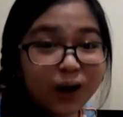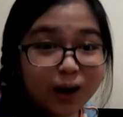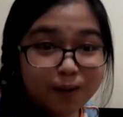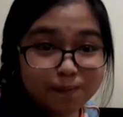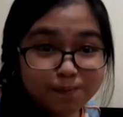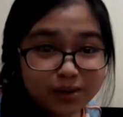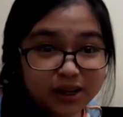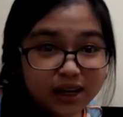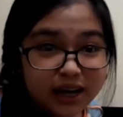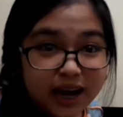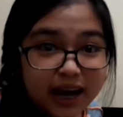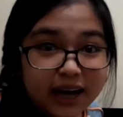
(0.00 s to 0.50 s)

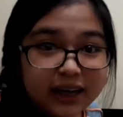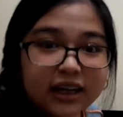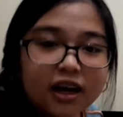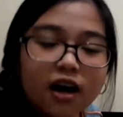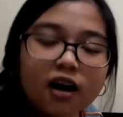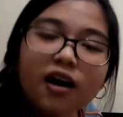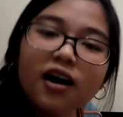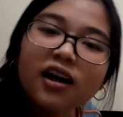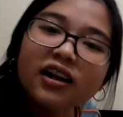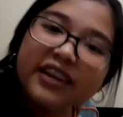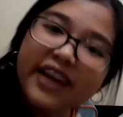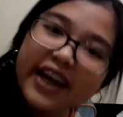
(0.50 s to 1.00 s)
Habihan, a
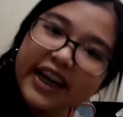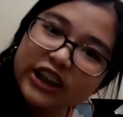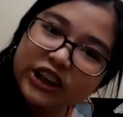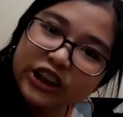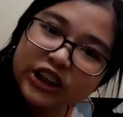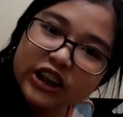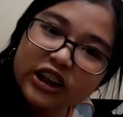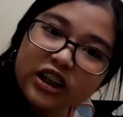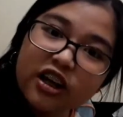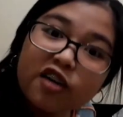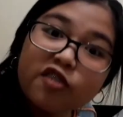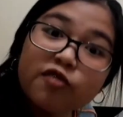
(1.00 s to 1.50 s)

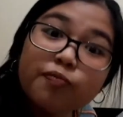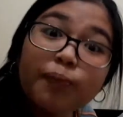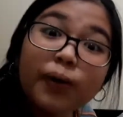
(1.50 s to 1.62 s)
collection of